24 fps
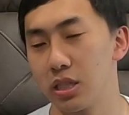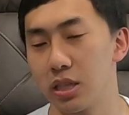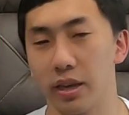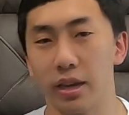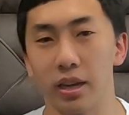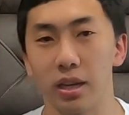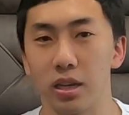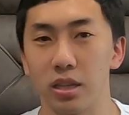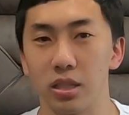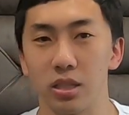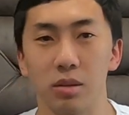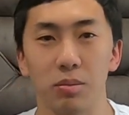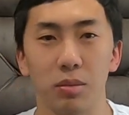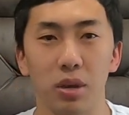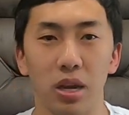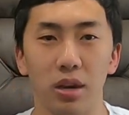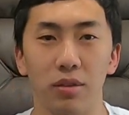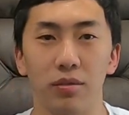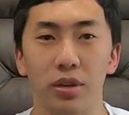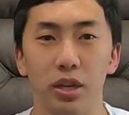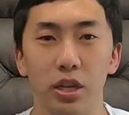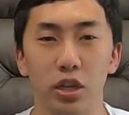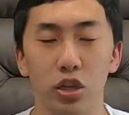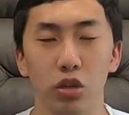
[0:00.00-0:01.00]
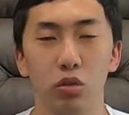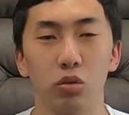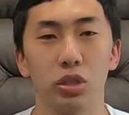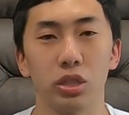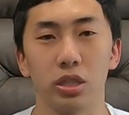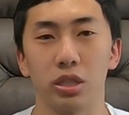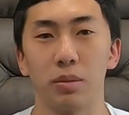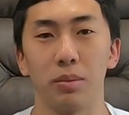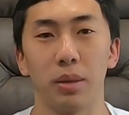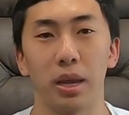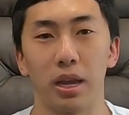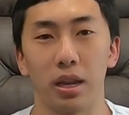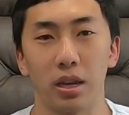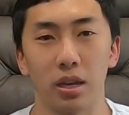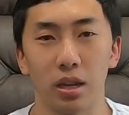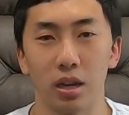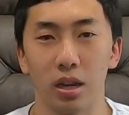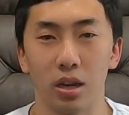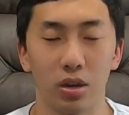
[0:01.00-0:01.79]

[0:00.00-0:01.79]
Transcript: like some kind of induced demand.